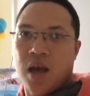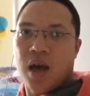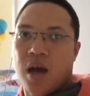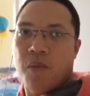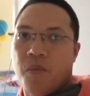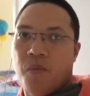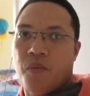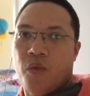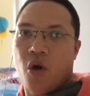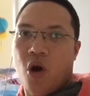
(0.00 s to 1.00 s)

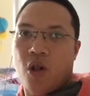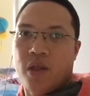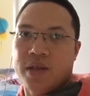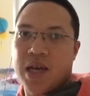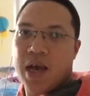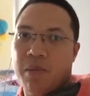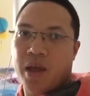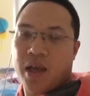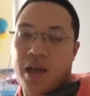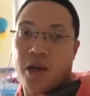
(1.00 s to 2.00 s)
all the time,
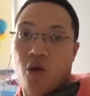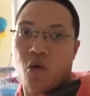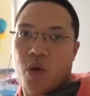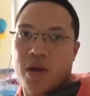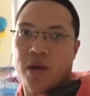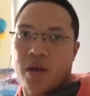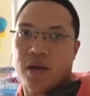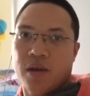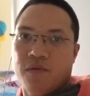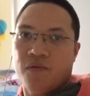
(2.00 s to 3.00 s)
and I don't want to
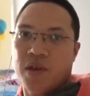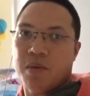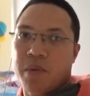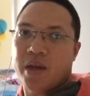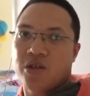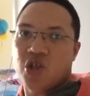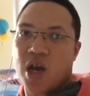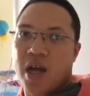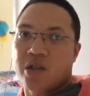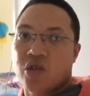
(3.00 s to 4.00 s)
feed my
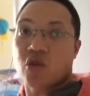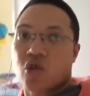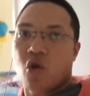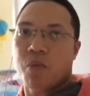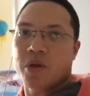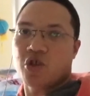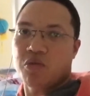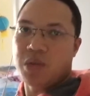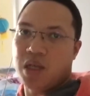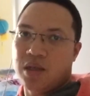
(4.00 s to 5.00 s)
child so much
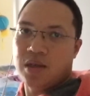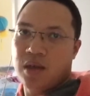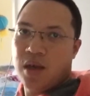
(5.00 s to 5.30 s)
meat.